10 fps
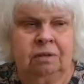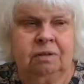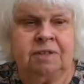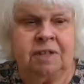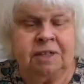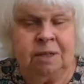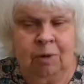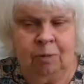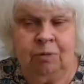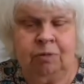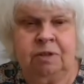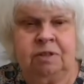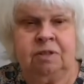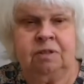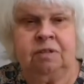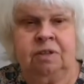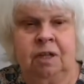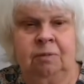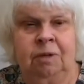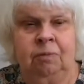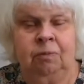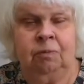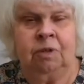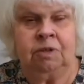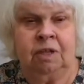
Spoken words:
set him up for his time in West